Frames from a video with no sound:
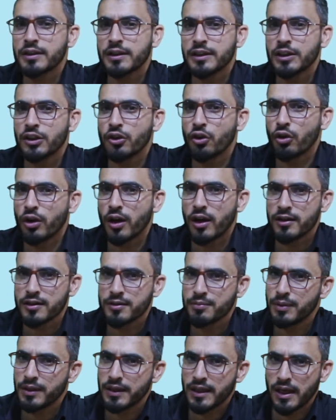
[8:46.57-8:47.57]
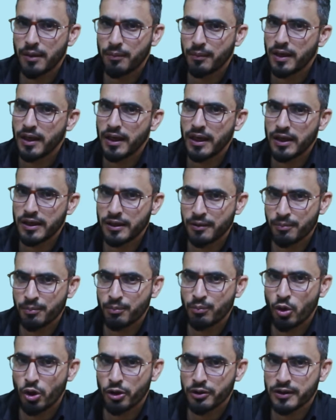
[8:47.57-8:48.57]
Three Guineas became
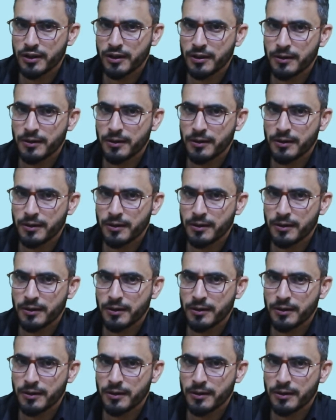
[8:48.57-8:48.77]
important.